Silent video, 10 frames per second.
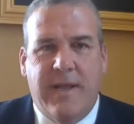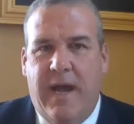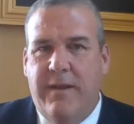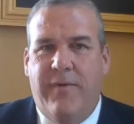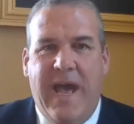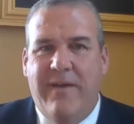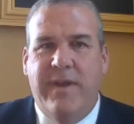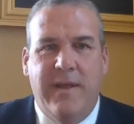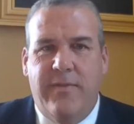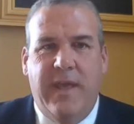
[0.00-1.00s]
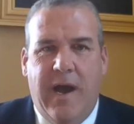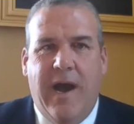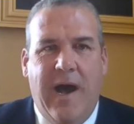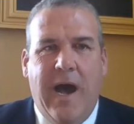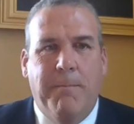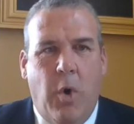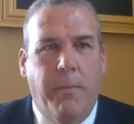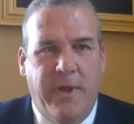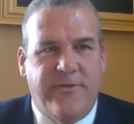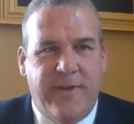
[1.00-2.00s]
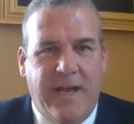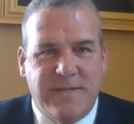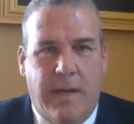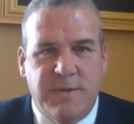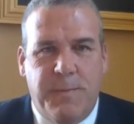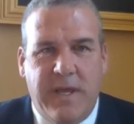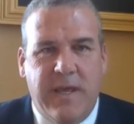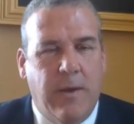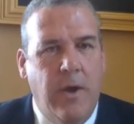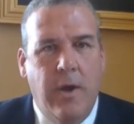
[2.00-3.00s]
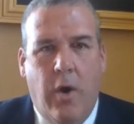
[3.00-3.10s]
kind of having the aha moments as I'm speaking.